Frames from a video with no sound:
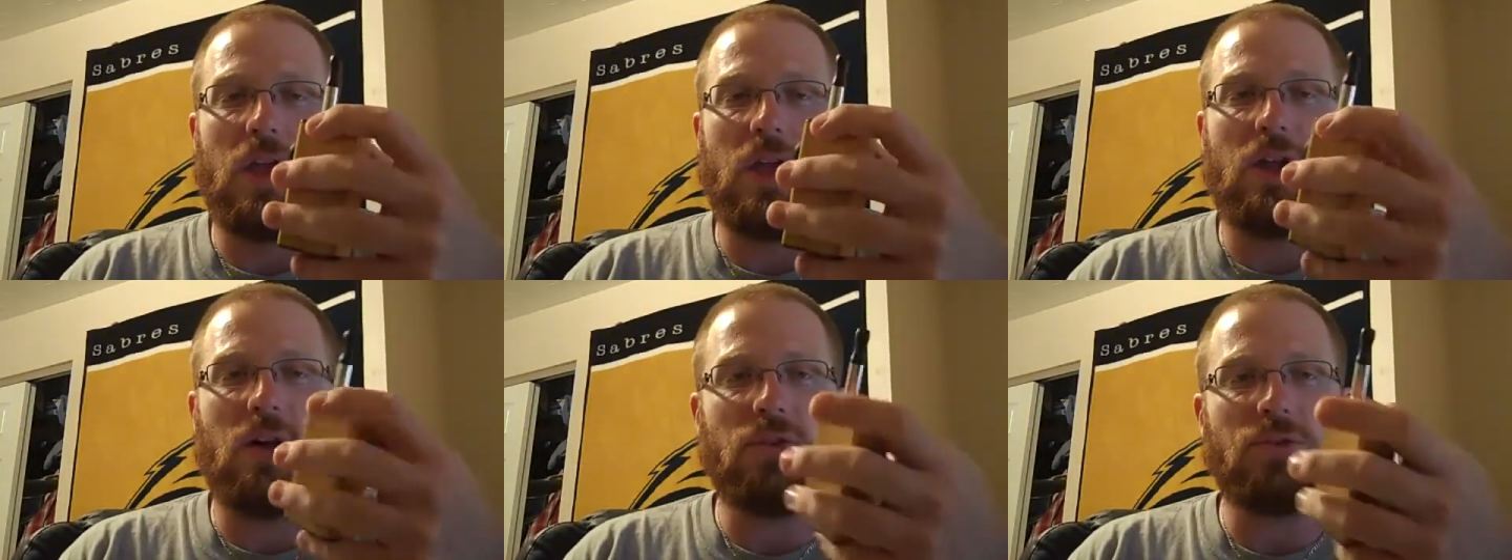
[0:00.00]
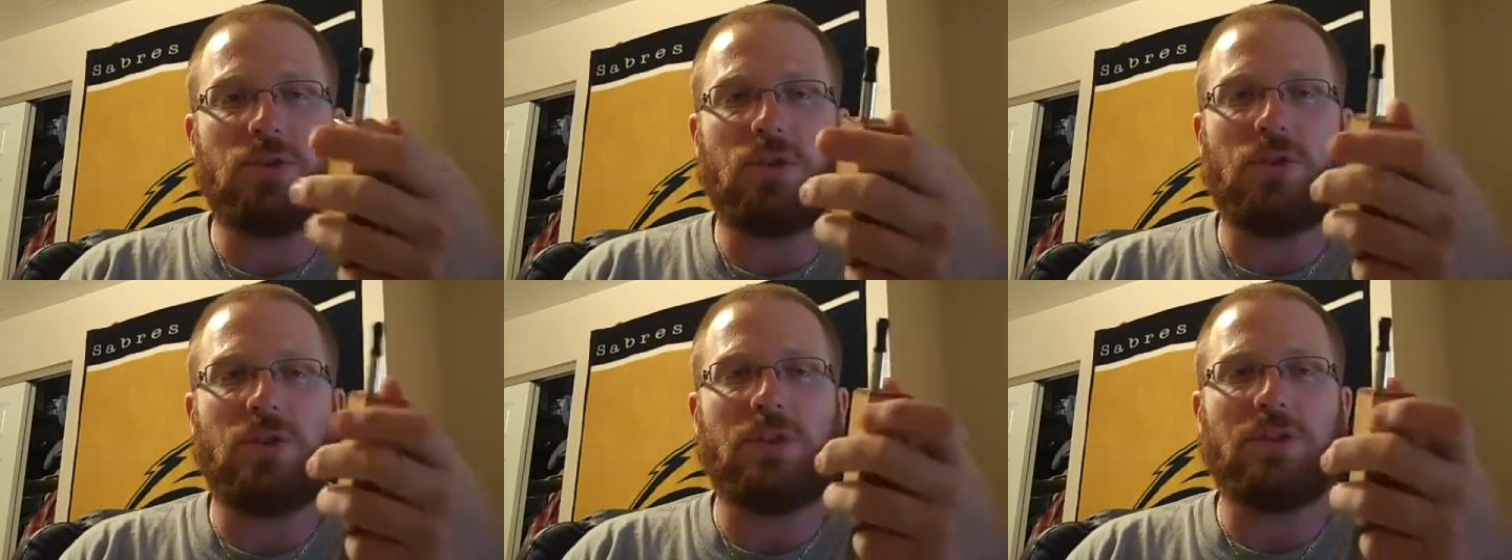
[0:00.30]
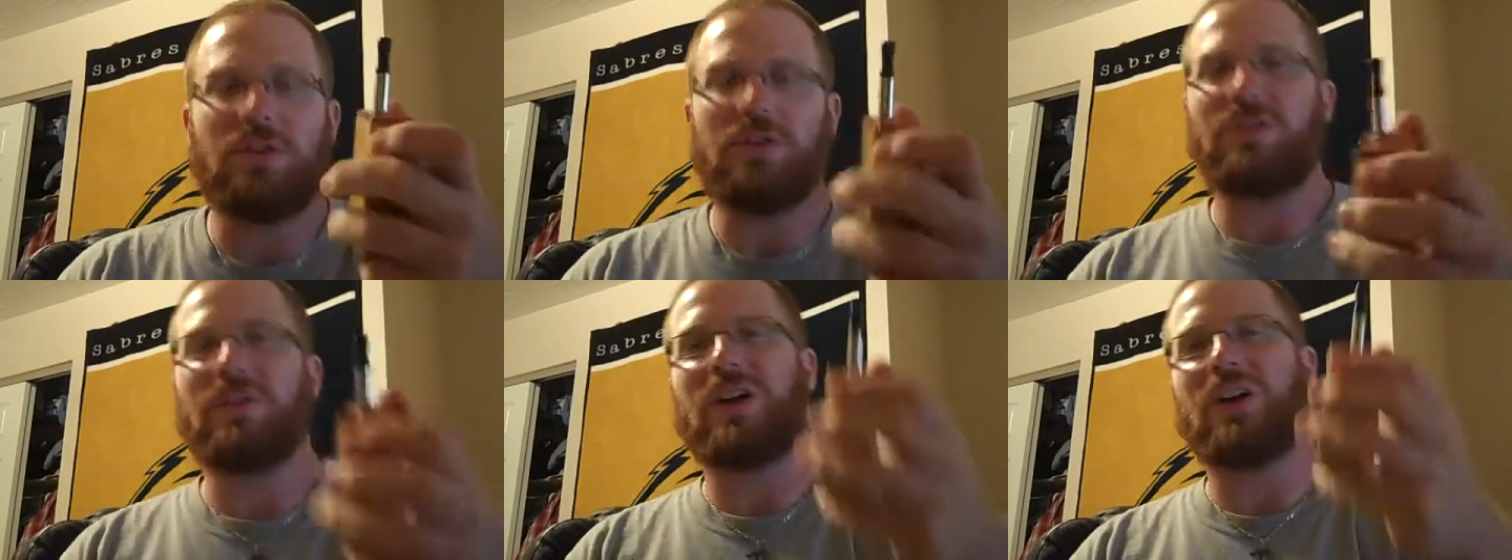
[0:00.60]
And also,
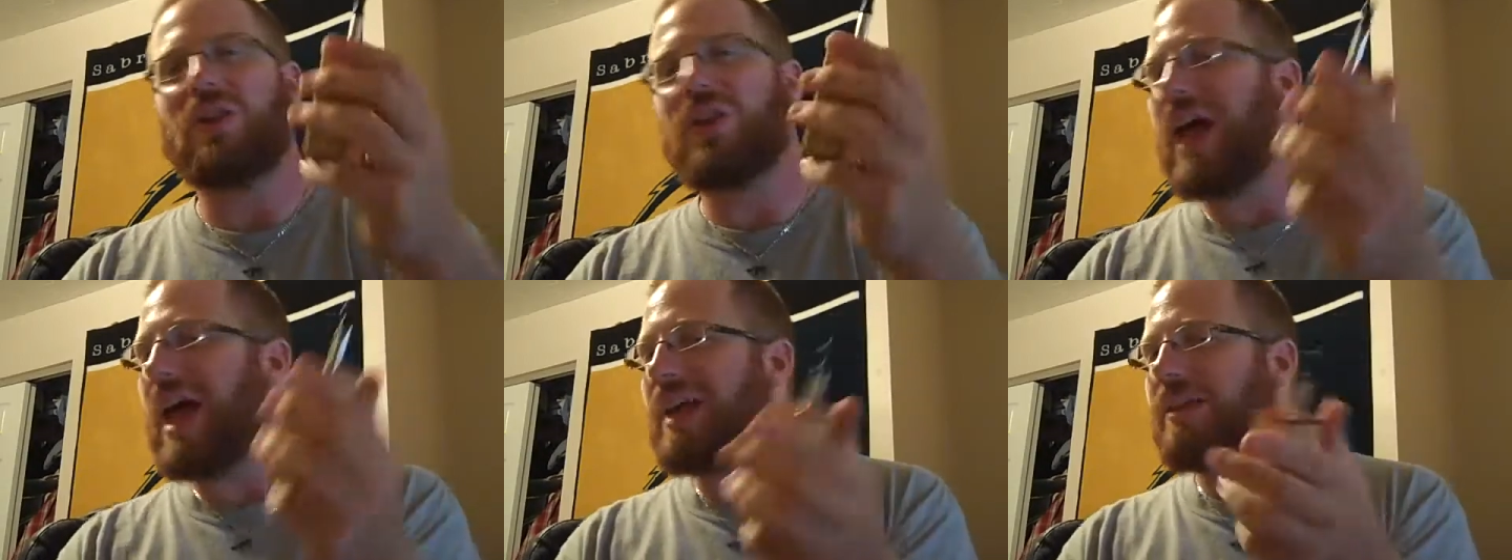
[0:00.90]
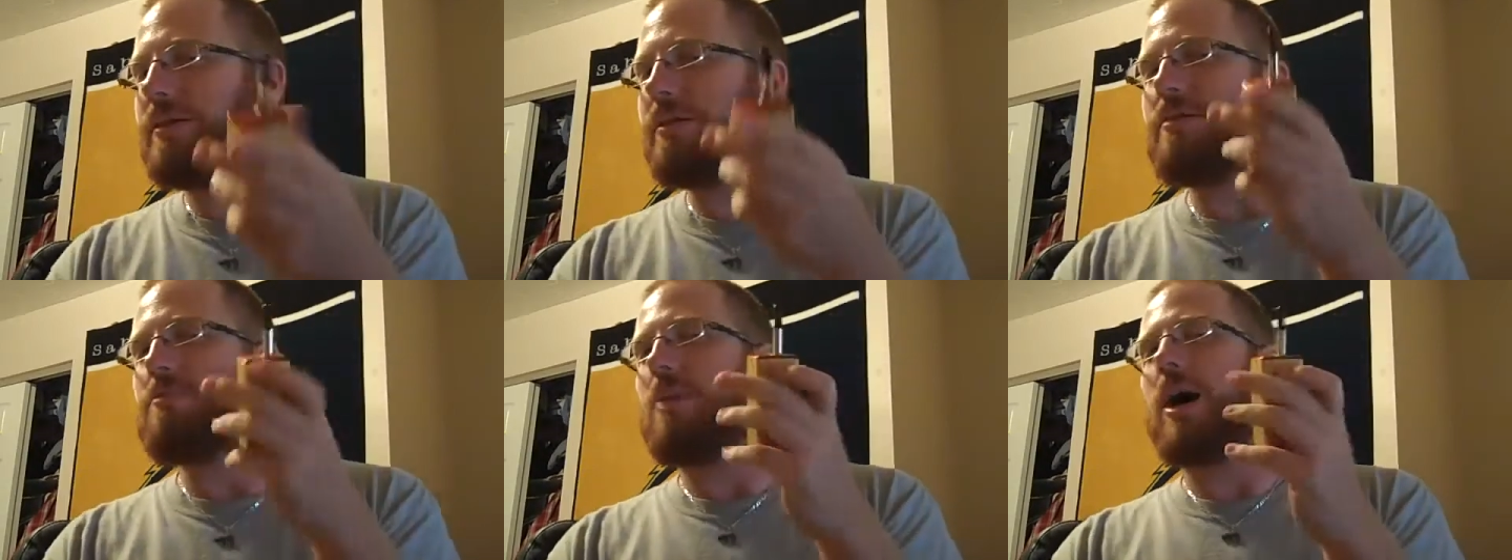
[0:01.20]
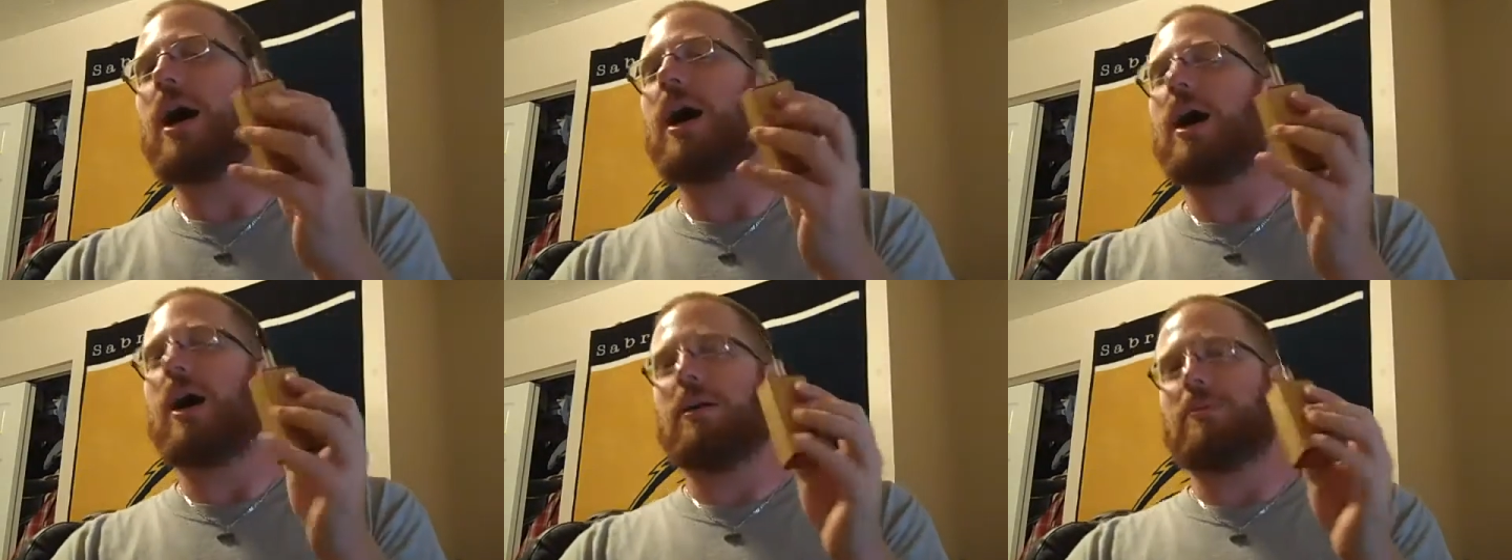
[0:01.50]
this is a classy
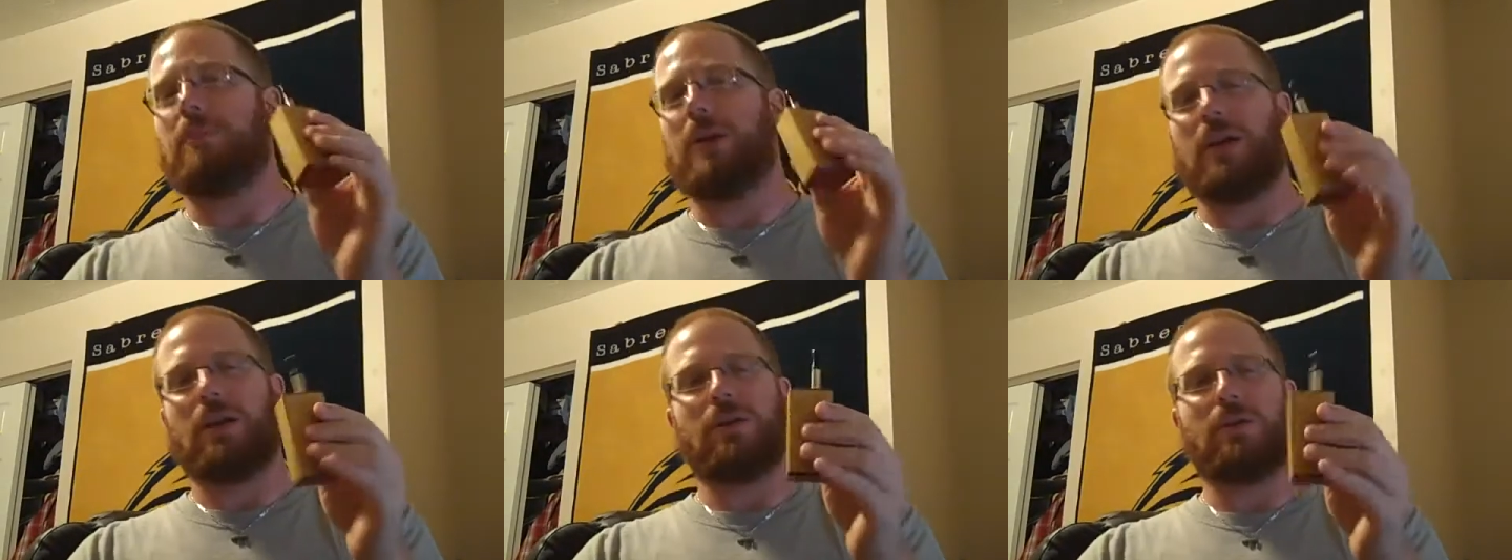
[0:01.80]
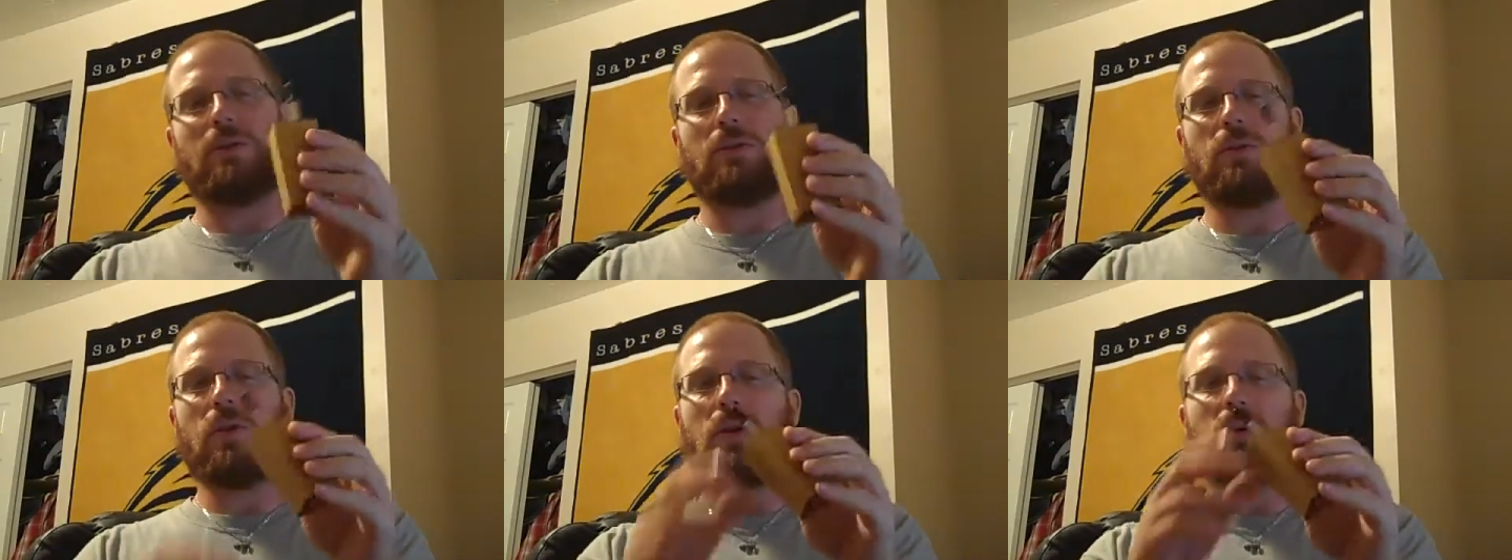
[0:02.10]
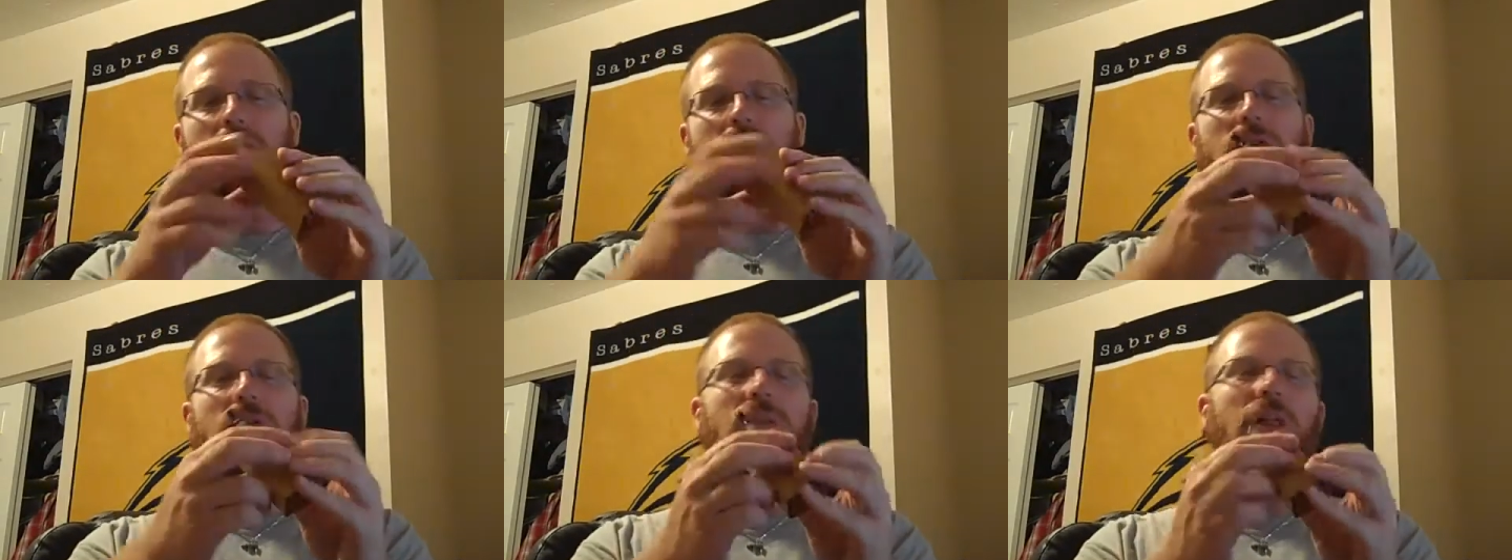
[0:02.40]
mod, man. It
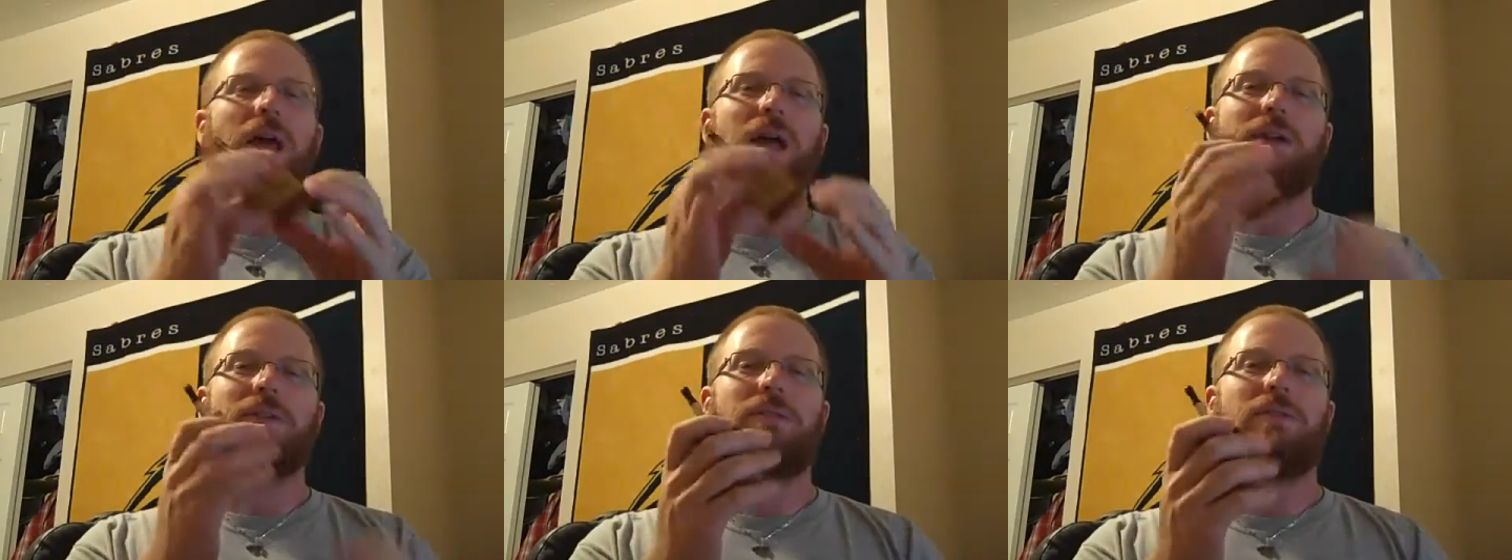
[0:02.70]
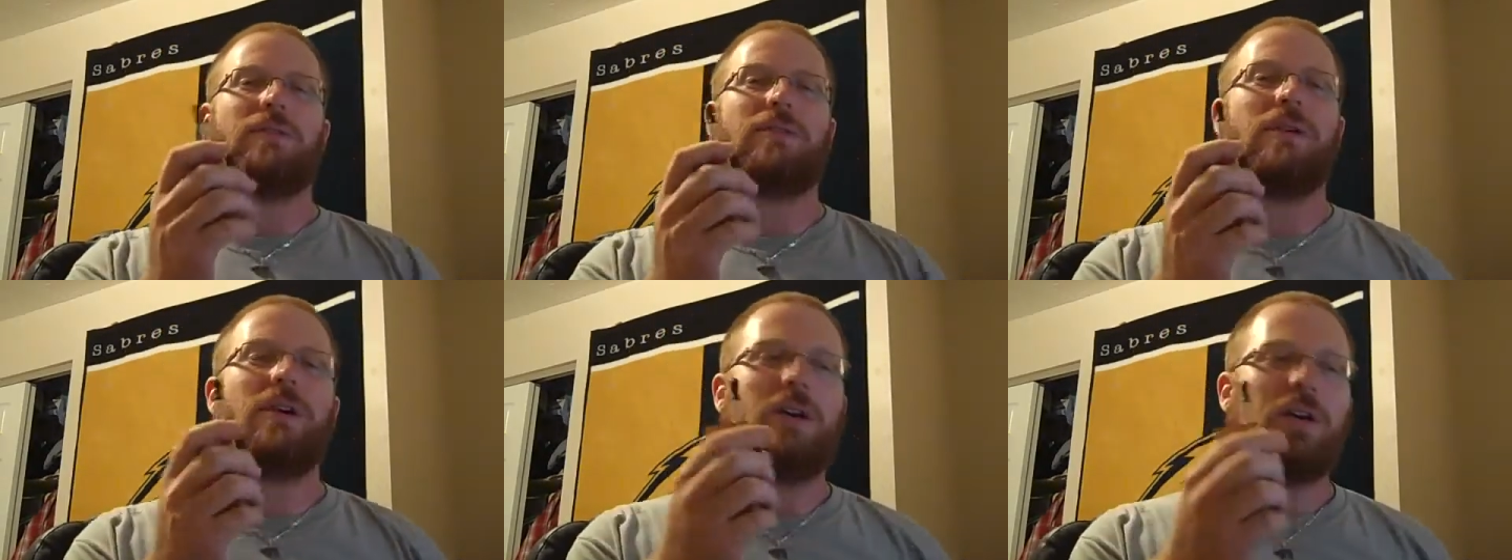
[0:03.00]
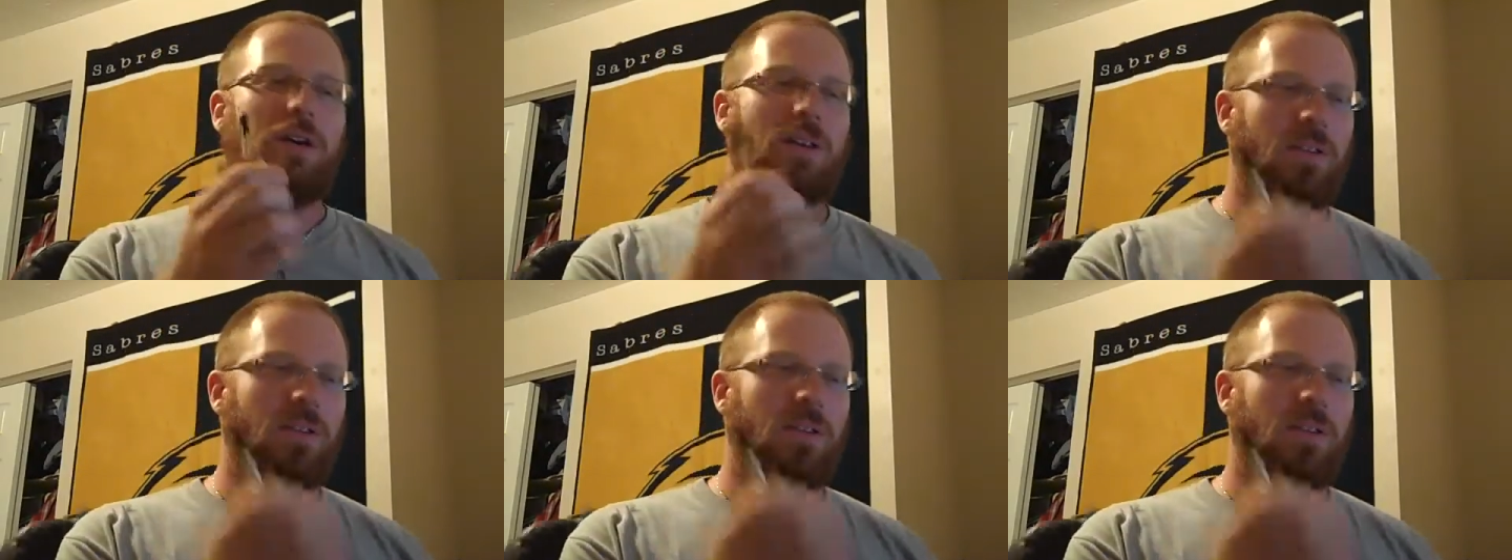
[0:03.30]
looks classy.